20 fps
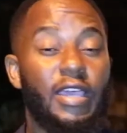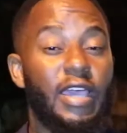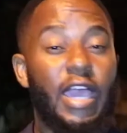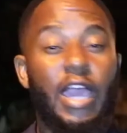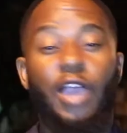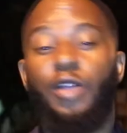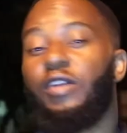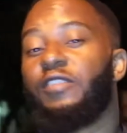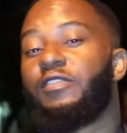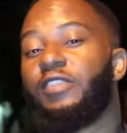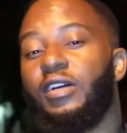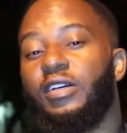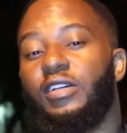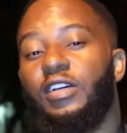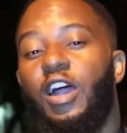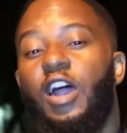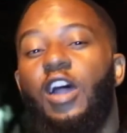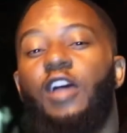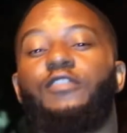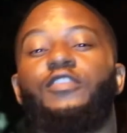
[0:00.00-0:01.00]
However,
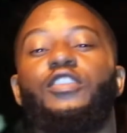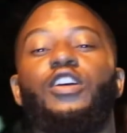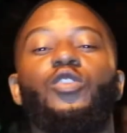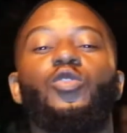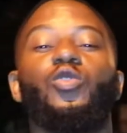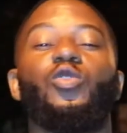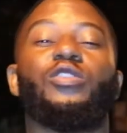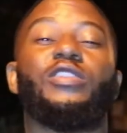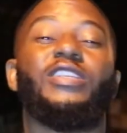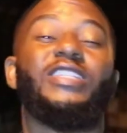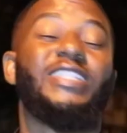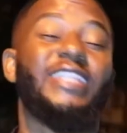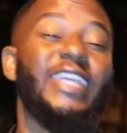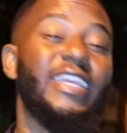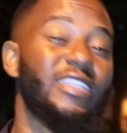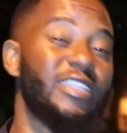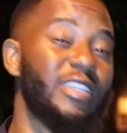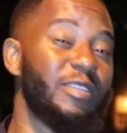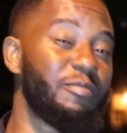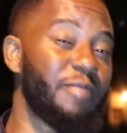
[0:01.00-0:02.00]
after all the
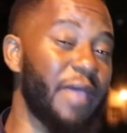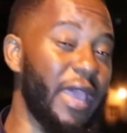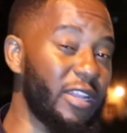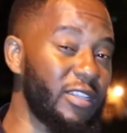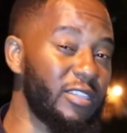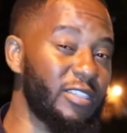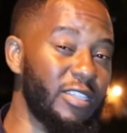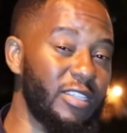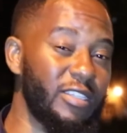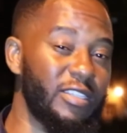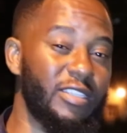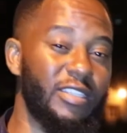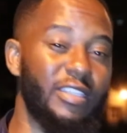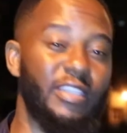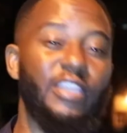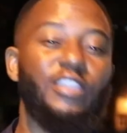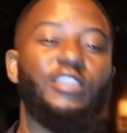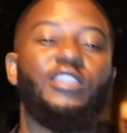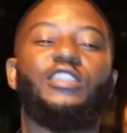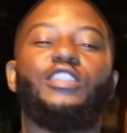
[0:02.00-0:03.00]
checks and balances,
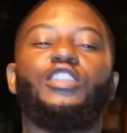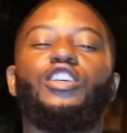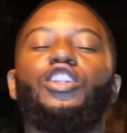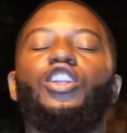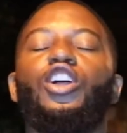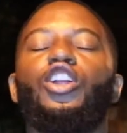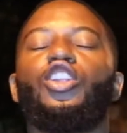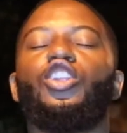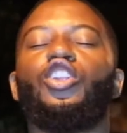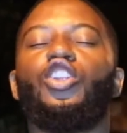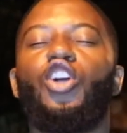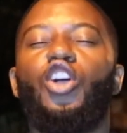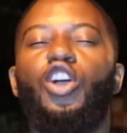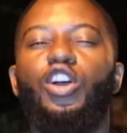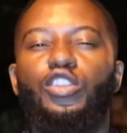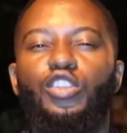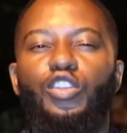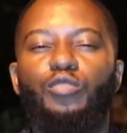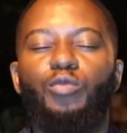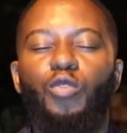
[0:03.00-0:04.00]
there's still a
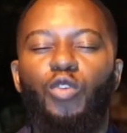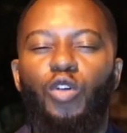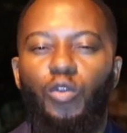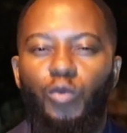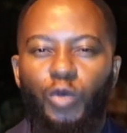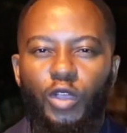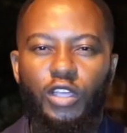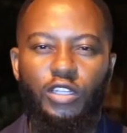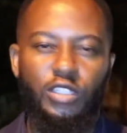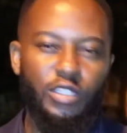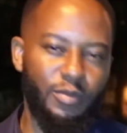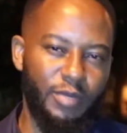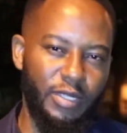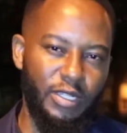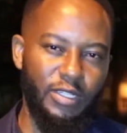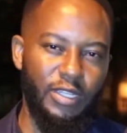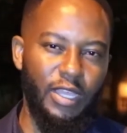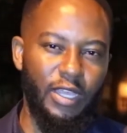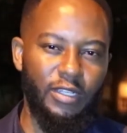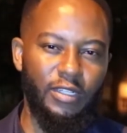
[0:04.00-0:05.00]
lot more work to be
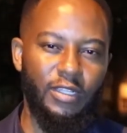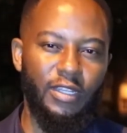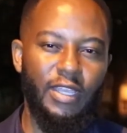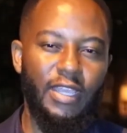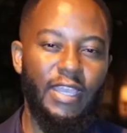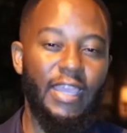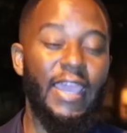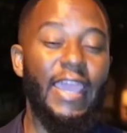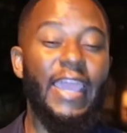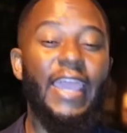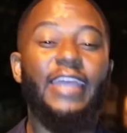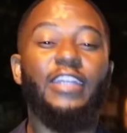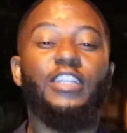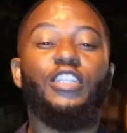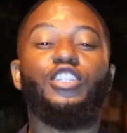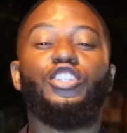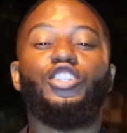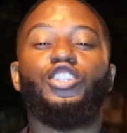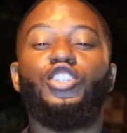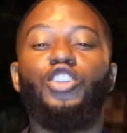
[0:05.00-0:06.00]
done, and
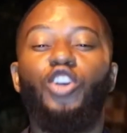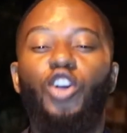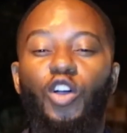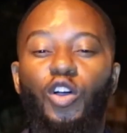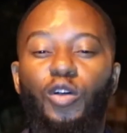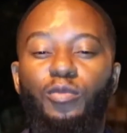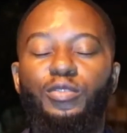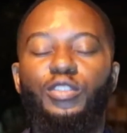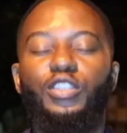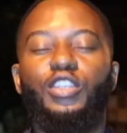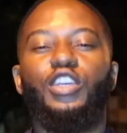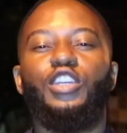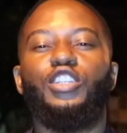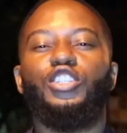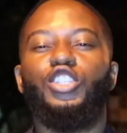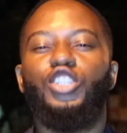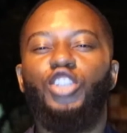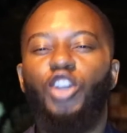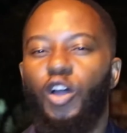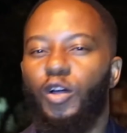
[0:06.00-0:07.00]
jobs,
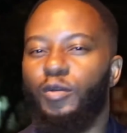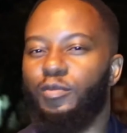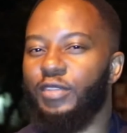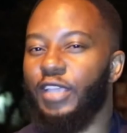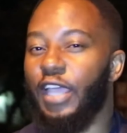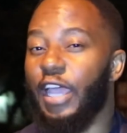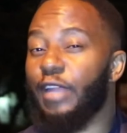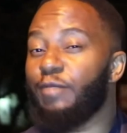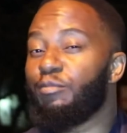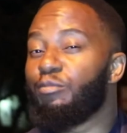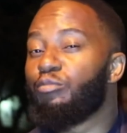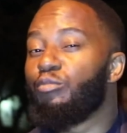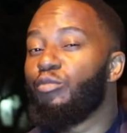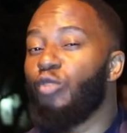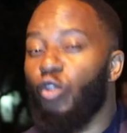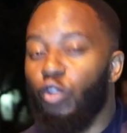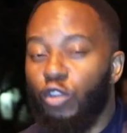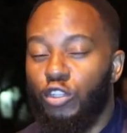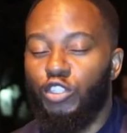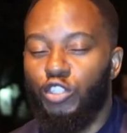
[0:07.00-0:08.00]
jobs, and
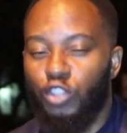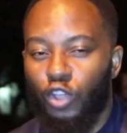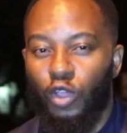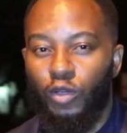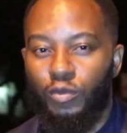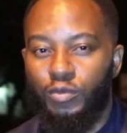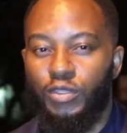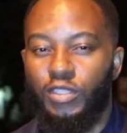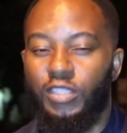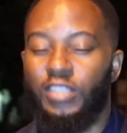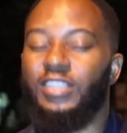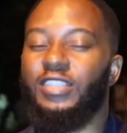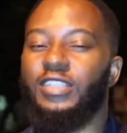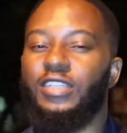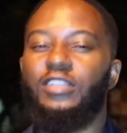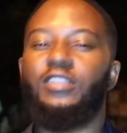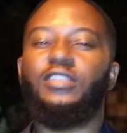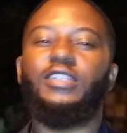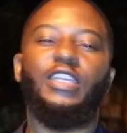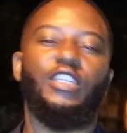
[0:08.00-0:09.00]
more jobs
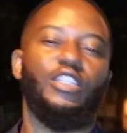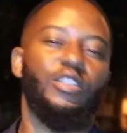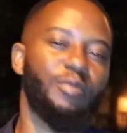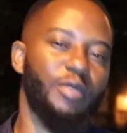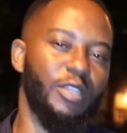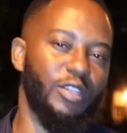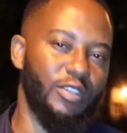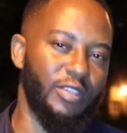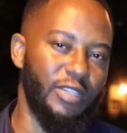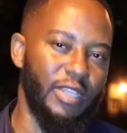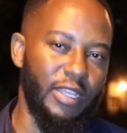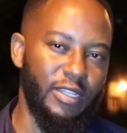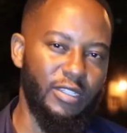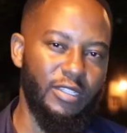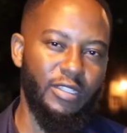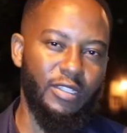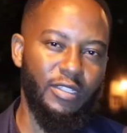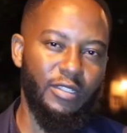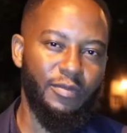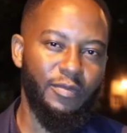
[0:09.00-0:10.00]
still need to be created.